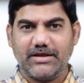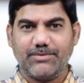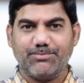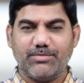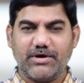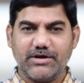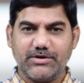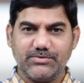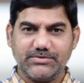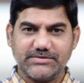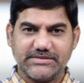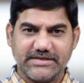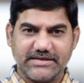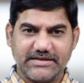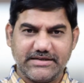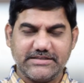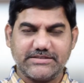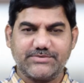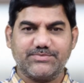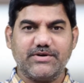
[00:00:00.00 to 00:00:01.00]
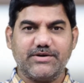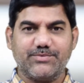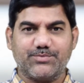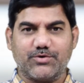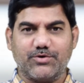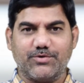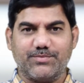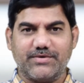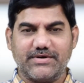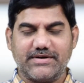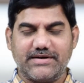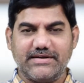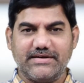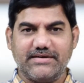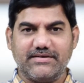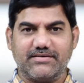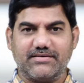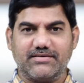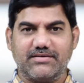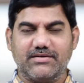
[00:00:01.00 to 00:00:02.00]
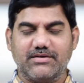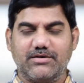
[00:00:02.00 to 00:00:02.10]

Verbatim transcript: By using display property,